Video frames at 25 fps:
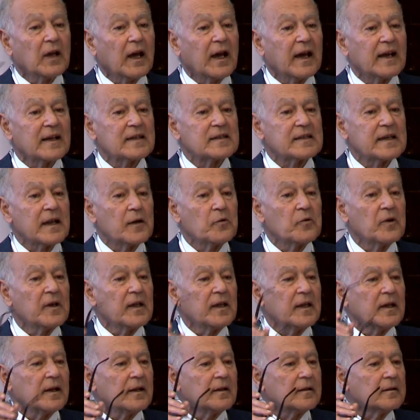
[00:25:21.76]
and
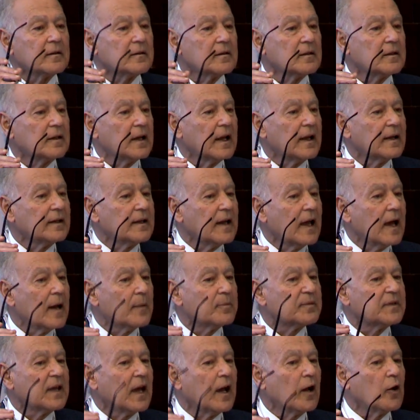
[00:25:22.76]
relocating its
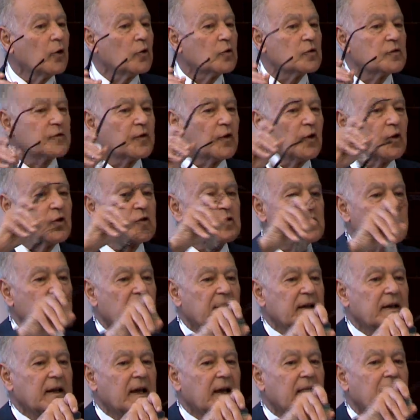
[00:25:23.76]
powers and their
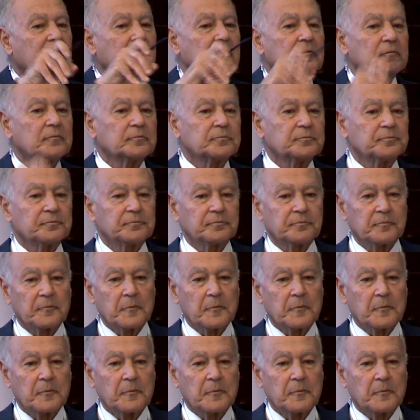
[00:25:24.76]
fleets because it's